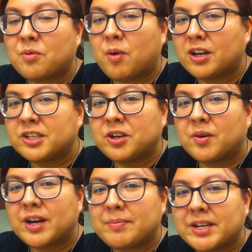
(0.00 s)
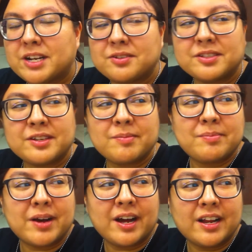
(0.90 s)
like water going up your nose,
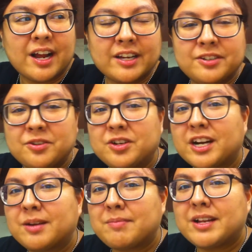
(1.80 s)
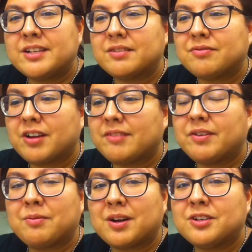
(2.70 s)
but I do recommend it for
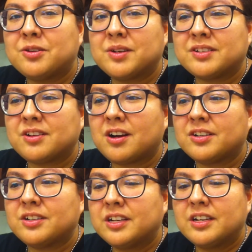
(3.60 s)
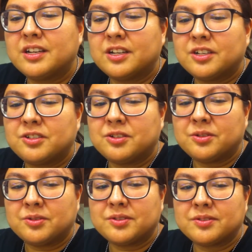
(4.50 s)
everyone who has gone
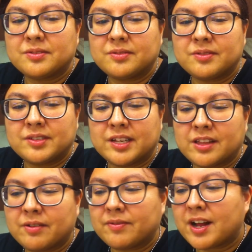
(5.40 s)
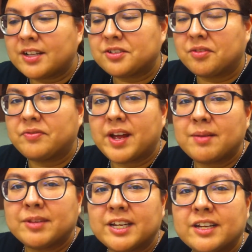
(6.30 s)
to see their friends or
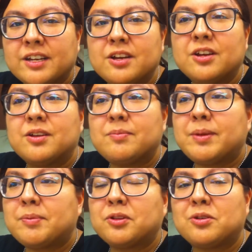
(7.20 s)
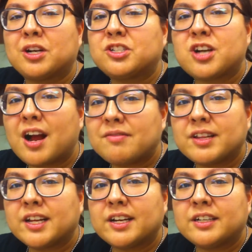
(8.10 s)
family, people who are
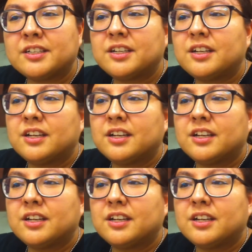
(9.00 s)
traveling.